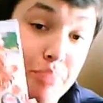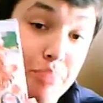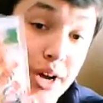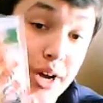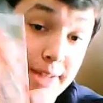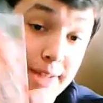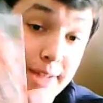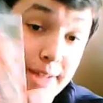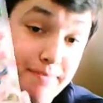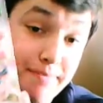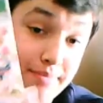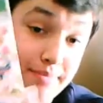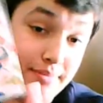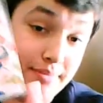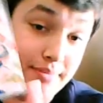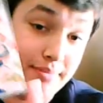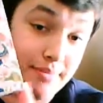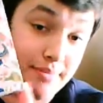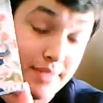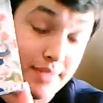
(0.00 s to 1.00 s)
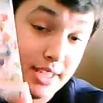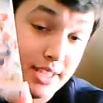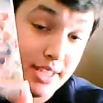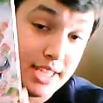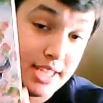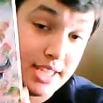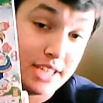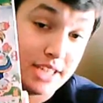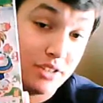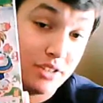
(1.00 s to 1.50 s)
But it's
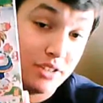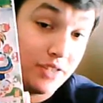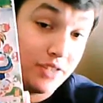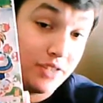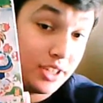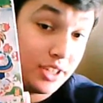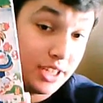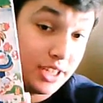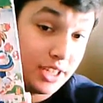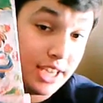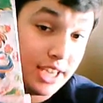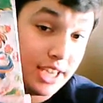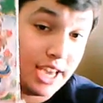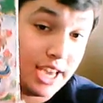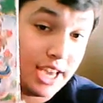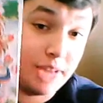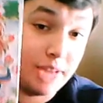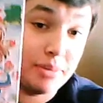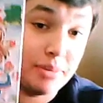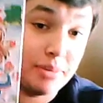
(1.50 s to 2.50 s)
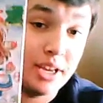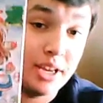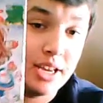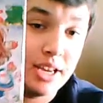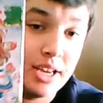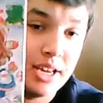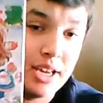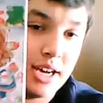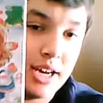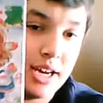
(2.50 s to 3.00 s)
actually a really good game.
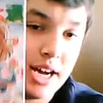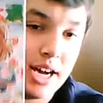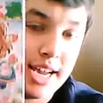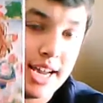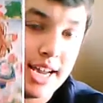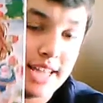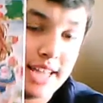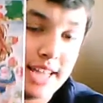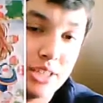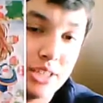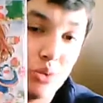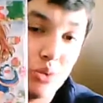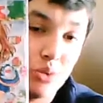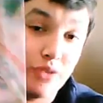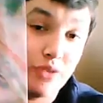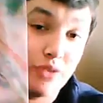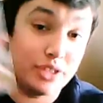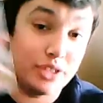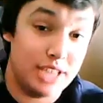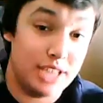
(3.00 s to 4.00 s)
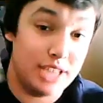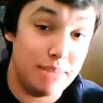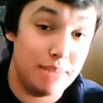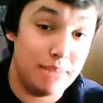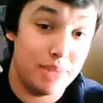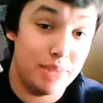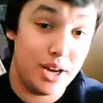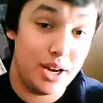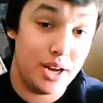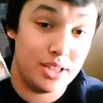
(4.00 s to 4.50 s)
I got this one for
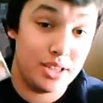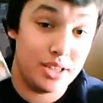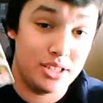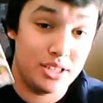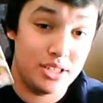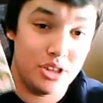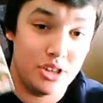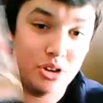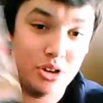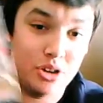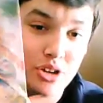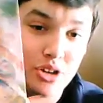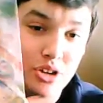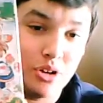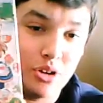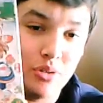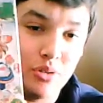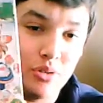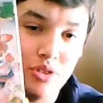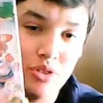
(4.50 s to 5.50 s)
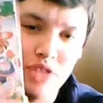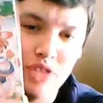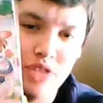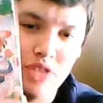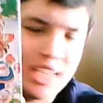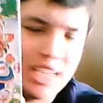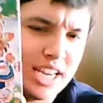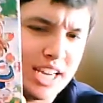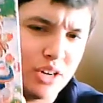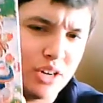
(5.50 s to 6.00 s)
$10, so you know you
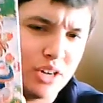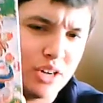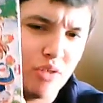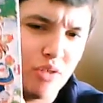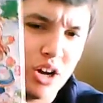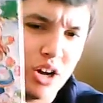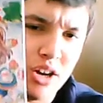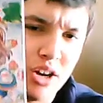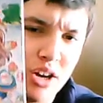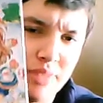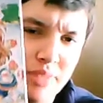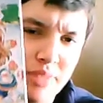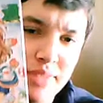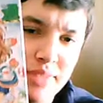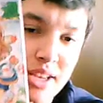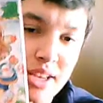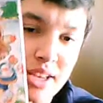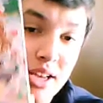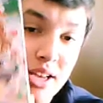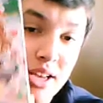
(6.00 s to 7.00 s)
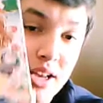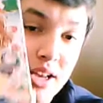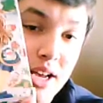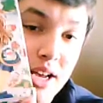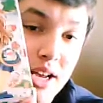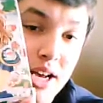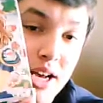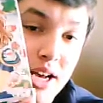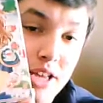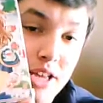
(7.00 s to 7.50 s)
really cannot go wrong.
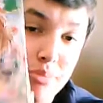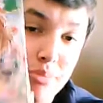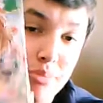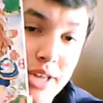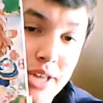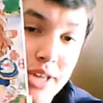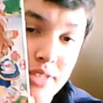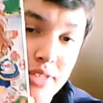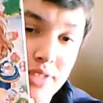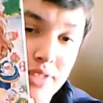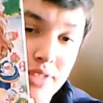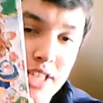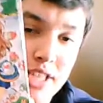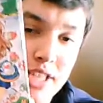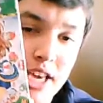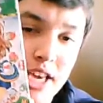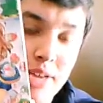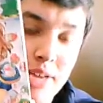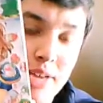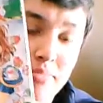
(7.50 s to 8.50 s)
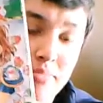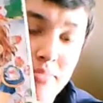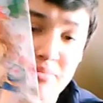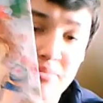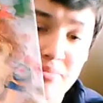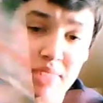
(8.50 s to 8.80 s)
The price of the game